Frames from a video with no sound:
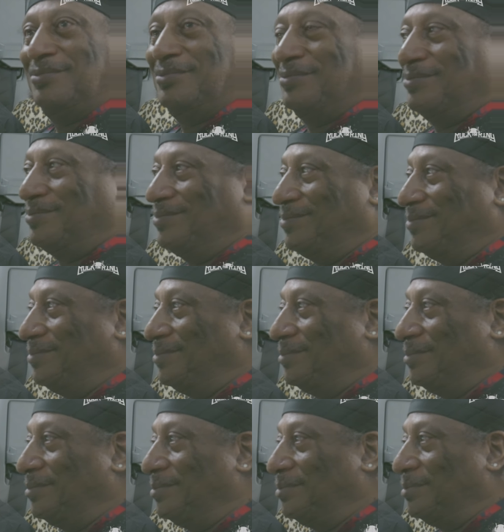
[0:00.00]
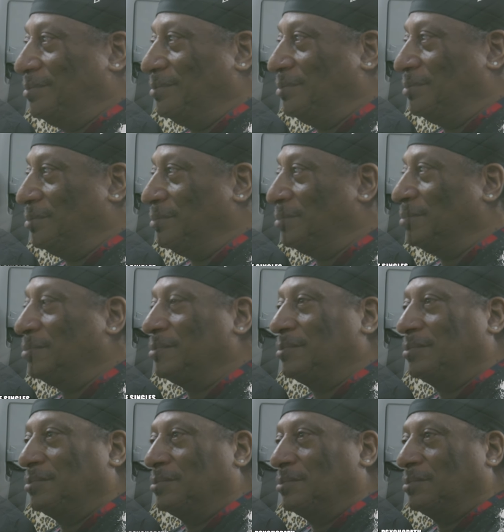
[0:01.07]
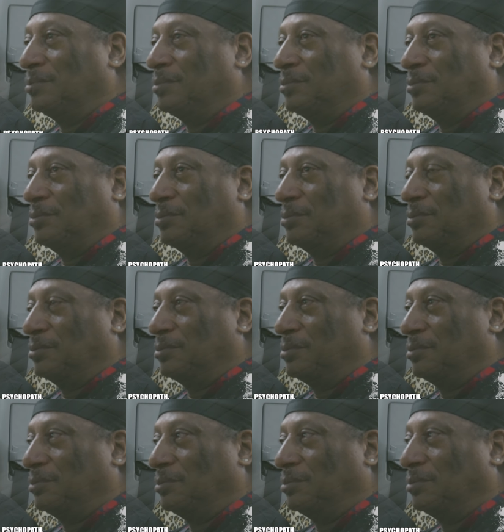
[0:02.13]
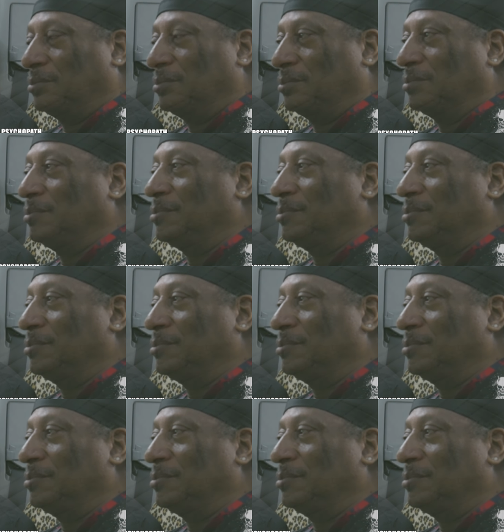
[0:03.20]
[no speech]